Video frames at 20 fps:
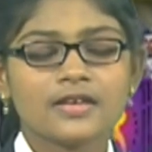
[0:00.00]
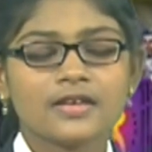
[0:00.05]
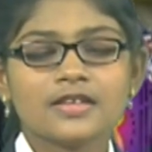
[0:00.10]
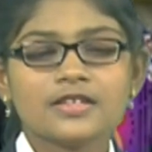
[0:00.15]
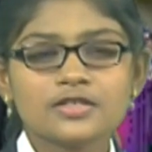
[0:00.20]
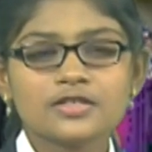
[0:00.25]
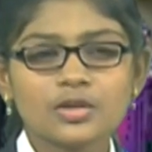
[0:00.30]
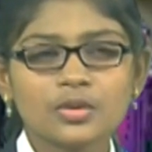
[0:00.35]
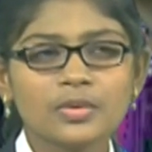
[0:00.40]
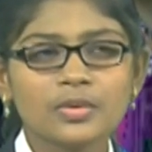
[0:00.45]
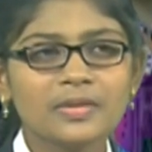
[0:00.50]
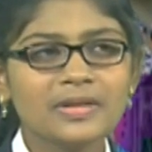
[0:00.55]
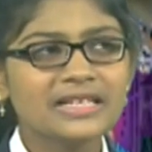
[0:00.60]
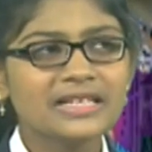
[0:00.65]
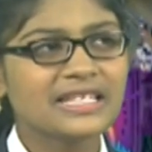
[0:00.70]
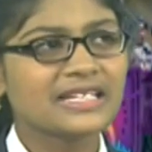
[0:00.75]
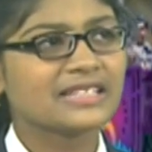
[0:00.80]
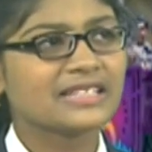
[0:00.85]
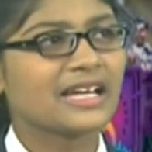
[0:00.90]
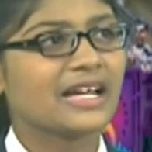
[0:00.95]
So we will
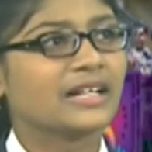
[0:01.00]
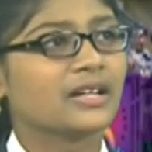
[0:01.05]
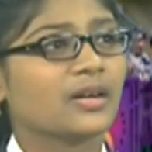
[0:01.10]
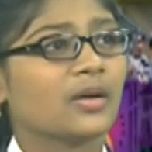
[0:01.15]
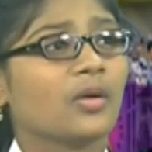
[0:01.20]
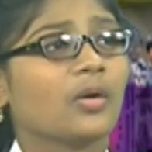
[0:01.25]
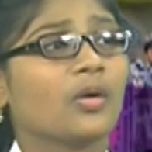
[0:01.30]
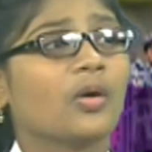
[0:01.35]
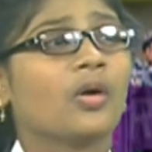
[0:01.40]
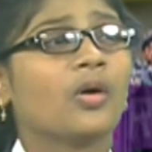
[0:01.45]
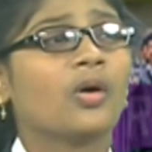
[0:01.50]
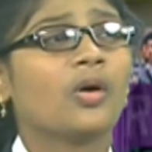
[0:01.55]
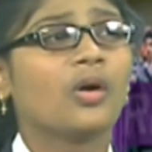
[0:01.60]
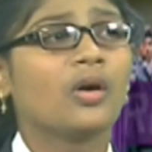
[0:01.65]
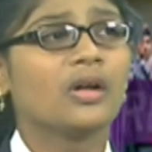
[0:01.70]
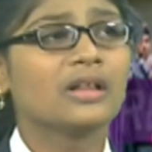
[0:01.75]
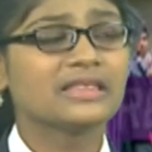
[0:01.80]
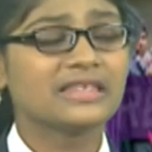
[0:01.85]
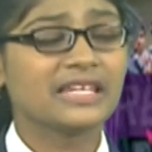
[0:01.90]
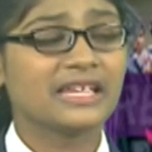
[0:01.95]
think that
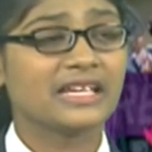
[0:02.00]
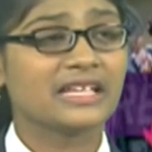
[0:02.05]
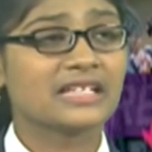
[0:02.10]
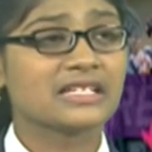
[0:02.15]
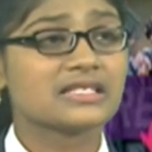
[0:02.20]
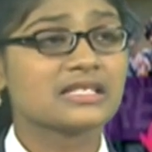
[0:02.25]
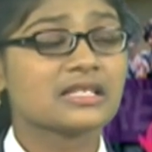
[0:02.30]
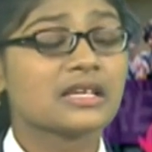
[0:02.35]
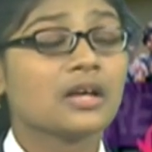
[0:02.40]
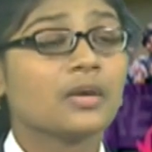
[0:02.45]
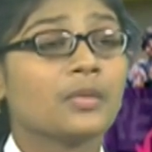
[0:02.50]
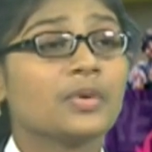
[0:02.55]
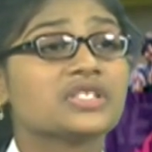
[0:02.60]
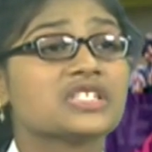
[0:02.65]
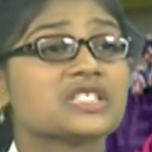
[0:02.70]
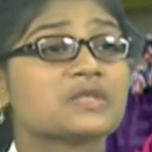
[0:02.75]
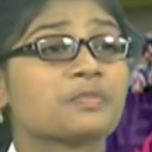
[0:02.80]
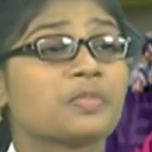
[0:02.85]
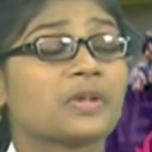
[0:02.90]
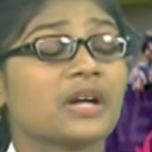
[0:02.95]
all things which is
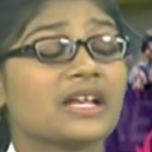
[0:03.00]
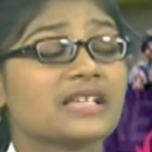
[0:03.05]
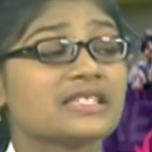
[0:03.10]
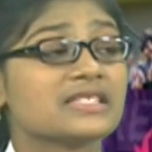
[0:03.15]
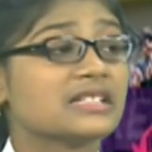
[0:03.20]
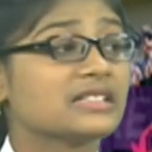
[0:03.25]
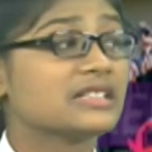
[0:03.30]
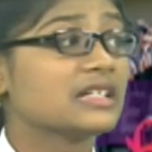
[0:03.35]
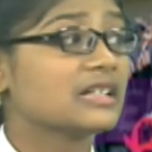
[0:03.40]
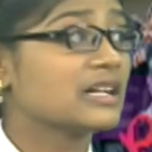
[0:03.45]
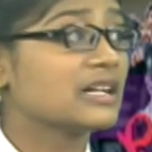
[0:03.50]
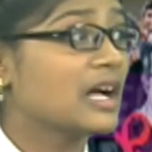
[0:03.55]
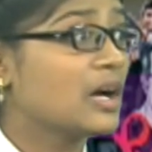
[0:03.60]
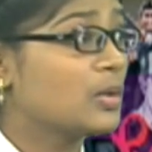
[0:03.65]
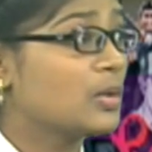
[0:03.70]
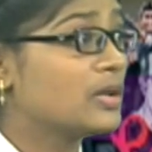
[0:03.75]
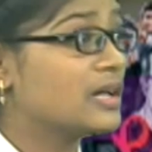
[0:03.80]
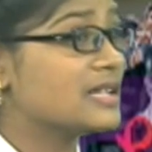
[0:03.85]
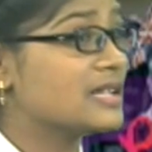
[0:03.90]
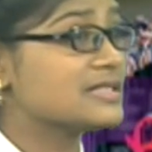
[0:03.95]
present
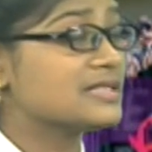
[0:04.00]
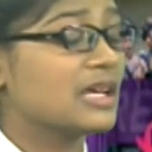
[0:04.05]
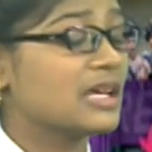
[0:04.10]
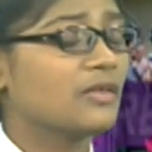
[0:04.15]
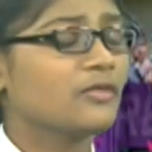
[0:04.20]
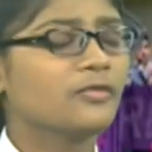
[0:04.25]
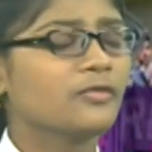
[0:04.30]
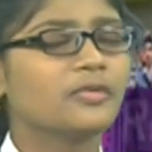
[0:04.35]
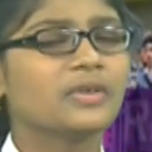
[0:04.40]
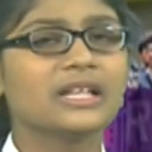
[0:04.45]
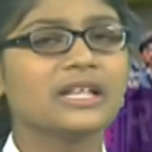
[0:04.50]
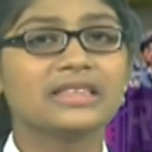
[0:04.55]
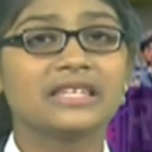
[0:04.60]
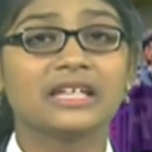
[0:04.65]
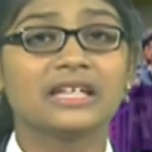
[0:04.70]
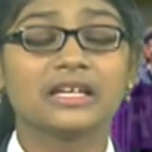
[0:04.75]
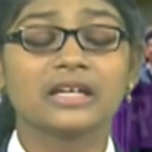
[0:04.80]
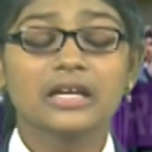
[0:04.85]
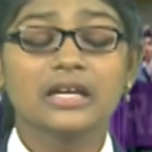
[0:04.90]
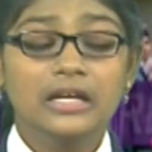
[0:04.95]
around us,
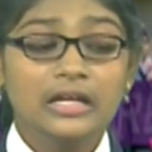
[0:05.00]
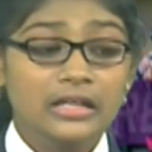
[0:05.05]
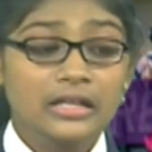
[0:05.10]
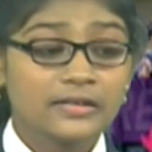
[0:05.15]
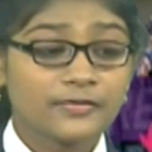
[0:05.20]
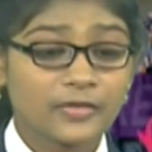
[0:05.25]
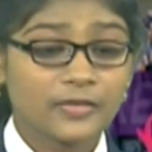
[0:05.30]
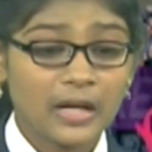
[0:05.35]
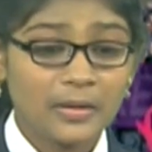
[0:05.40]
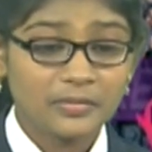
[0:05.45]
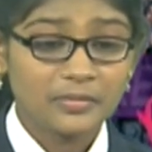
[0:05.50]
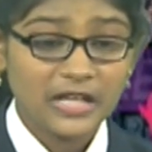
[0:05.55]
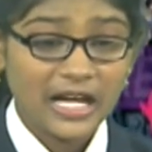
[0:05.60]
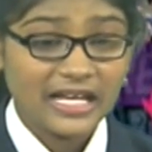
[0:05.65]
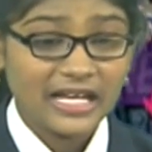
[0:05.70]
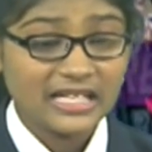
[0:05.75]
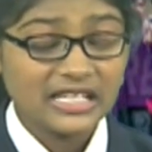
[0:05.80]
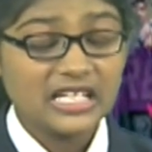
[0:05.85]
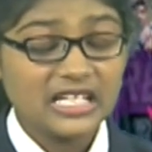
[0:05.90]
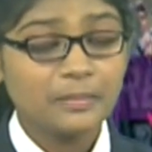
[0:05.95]
everything from
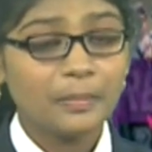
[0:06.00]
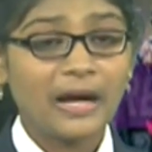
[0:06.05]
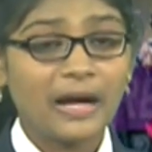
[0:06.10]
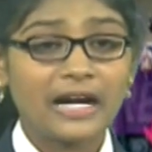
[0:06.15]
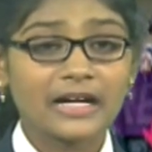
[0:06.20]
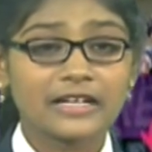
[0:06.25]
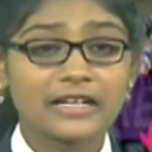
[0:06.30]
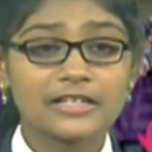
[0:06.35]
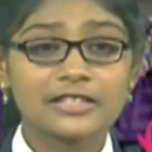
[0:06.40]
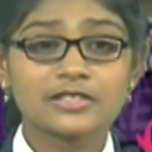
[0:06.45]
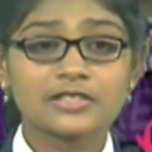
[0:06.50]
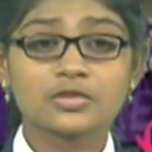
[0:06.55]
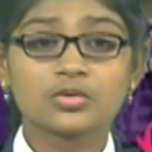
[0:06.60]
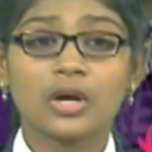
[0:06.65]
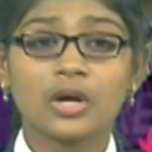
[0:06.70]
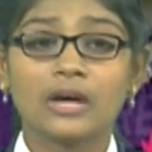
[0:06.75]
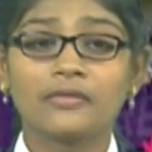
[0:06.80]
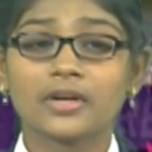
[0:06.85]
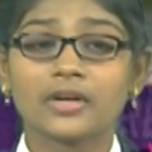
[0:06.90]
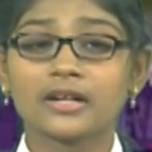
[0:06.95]
tiny particles to
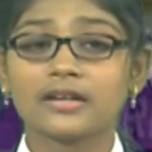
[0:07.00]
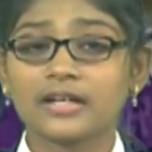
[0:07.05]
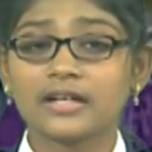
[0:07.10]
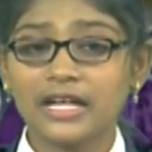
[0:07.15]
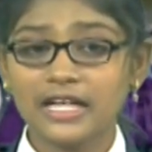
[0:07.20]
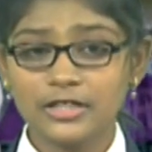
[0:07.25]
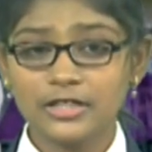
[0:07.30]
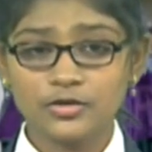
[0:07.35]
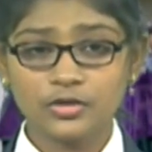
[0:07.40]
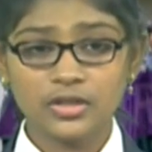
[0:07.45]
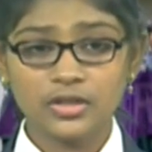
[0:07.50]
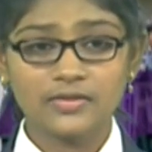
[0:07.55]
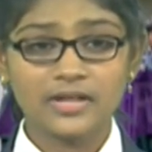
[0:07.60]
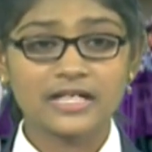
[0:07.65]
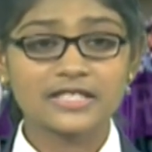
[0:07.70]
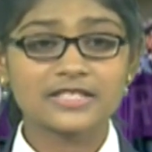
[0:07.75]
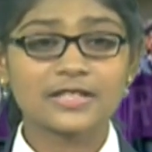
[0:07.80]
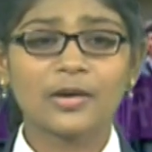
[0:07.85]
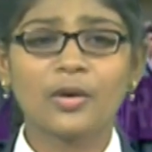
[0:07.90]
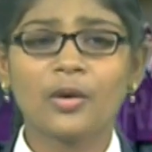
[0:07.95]
our great universe,
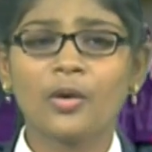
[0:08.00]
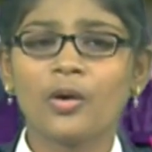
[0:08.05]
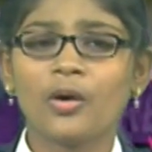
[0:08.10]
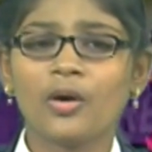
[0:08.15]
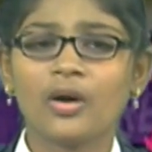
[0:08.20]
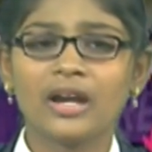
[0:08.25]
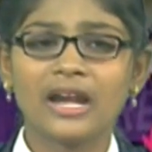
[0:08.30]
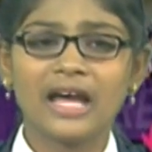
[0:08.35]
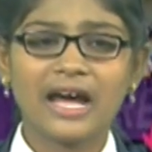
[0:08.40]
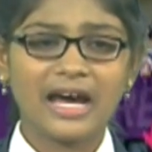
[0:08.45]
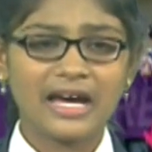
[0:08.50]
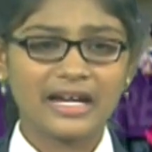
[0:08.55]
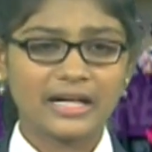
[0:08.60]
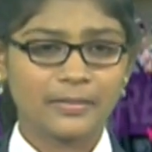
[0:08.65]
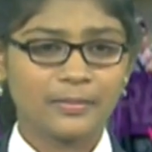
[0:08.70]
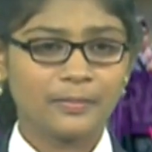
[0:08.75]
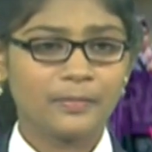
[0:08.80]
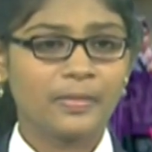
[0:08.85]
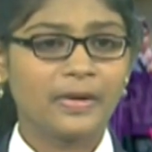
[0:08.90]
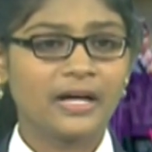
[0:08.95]
all
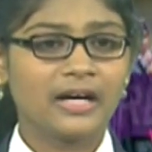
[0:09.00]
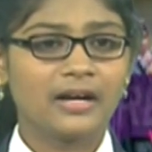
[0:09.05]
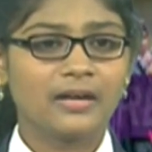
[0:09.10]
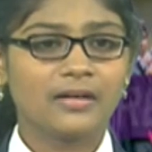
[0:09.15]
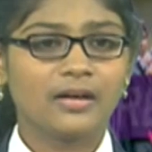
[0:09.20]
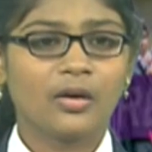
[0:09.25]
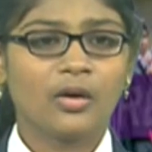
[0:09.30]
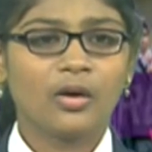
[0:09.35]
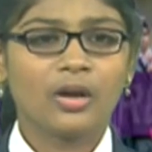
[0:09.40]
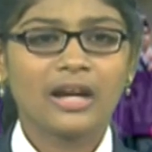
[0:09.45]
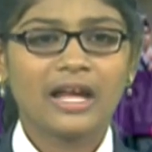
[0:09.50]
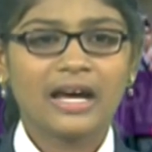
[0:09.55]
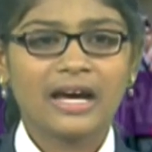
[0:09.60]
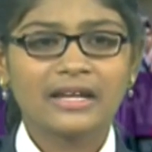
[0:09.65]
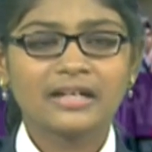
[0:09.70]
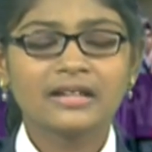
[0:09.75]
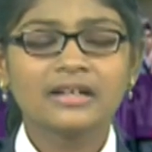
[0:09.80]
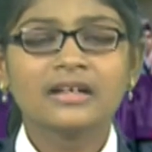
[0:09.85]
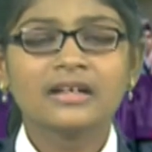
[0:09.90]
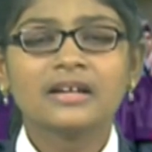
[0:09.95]
are
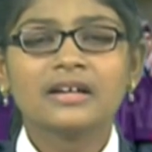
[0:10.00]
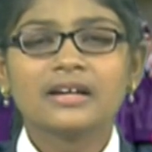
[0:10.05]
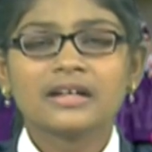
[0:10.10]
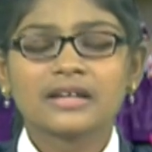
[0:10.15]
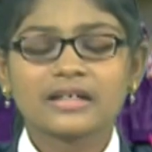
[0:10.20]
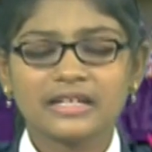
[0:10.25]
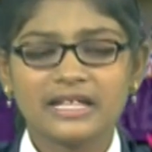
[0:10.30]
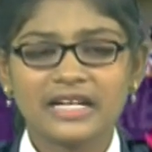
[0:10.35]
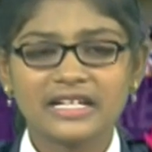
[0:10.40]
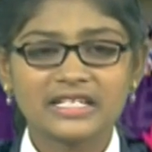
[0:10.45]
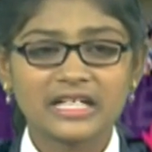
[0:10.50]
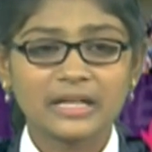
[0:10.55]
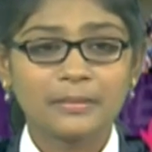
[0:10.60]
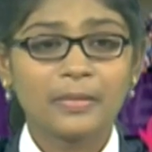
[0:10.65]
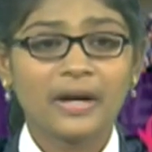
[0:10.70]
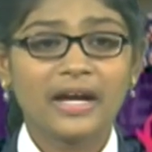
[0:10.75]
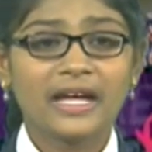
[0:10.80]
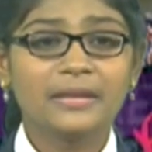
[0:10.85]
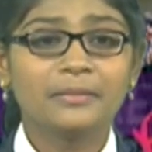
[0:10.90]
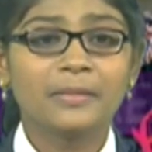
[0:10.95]
created
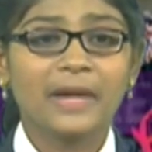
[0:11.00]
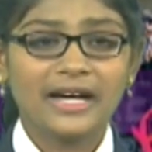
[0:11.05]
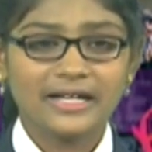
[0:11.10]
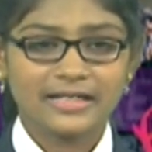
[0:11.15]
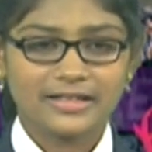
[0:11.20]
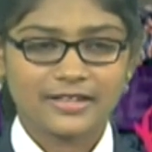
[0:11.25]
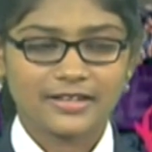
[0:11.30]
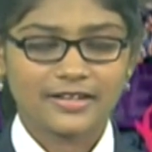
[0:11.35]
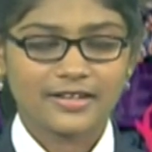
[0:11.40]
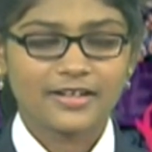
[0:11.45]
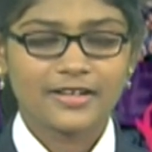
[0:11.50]
by matter.